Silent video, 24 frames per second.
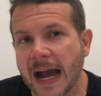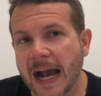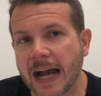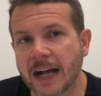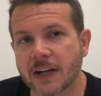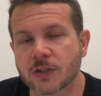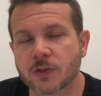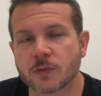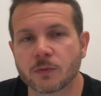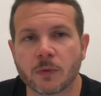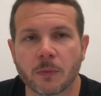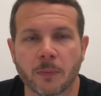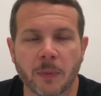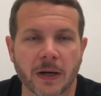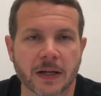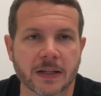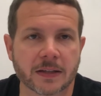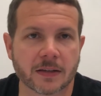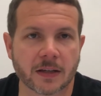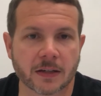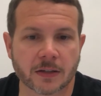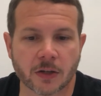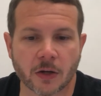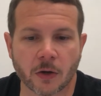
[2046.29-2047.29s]
actual
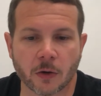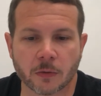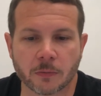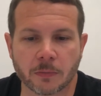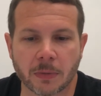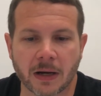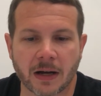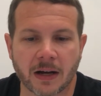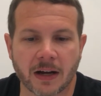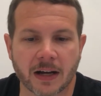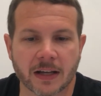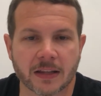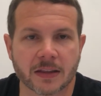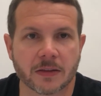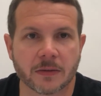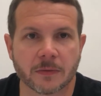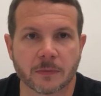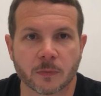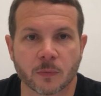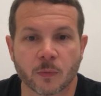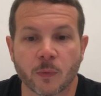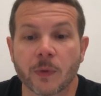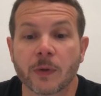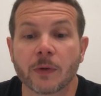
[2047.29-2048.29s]
Python code behind
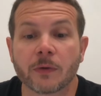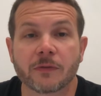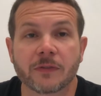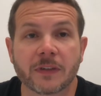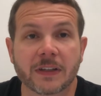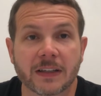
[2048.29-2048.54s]
the real